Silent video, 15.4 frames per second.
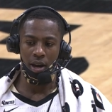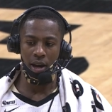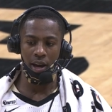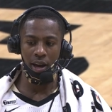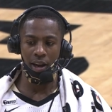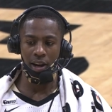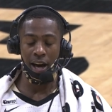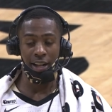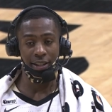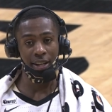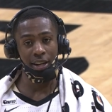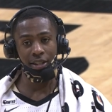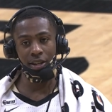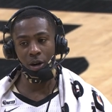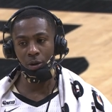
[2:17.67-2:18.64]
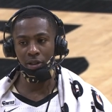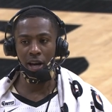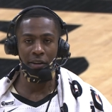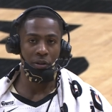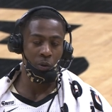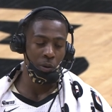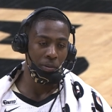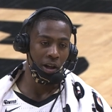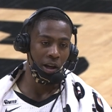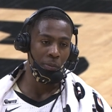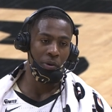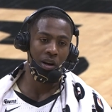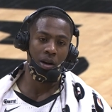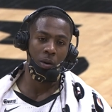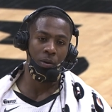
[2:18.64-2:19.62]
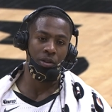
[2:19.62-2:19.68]
And I text coach after we played
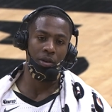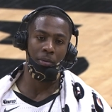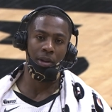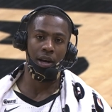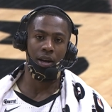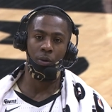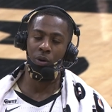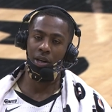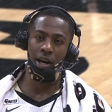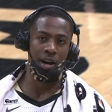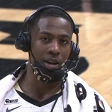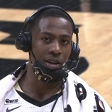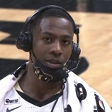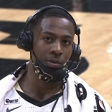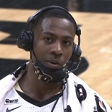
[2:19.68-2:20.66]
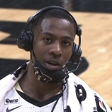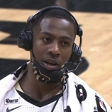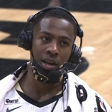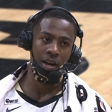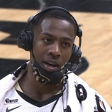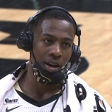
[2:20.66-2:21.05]
pickup with him, like, we got us one.